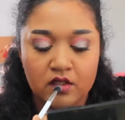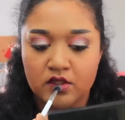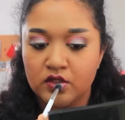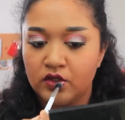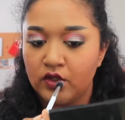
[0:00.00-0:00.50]

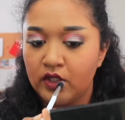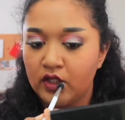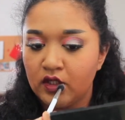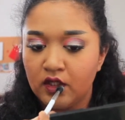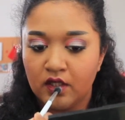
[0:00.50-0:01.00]

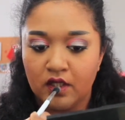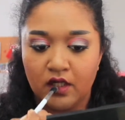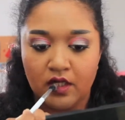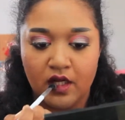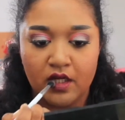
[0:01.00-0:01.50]
tutorial
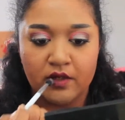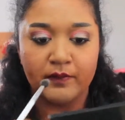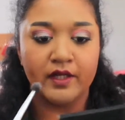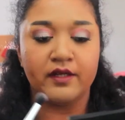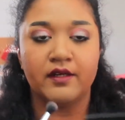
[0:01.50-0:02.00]
on how to
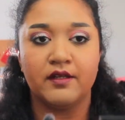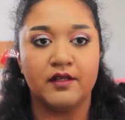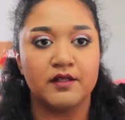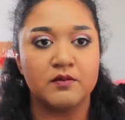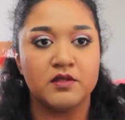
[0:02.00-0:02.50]
make
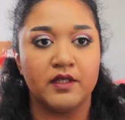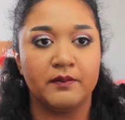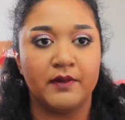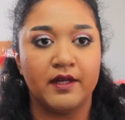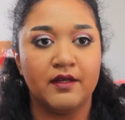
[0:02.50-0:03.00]
any lipstick
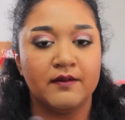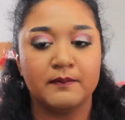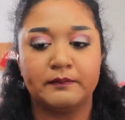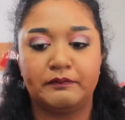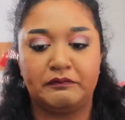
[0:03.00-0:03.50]
matte,
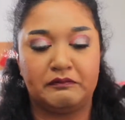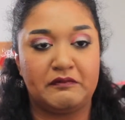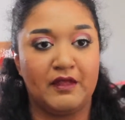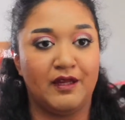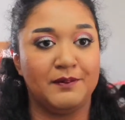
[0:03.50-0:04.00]

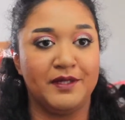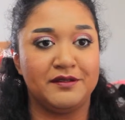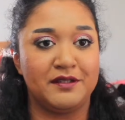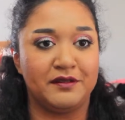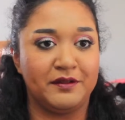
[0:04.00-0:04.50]
I'm
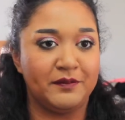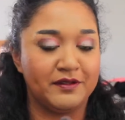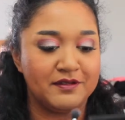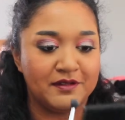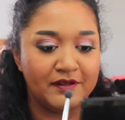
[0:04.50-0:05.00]
like talking
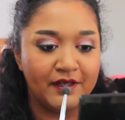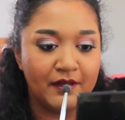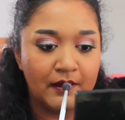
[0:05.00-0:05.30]
weird, sorry.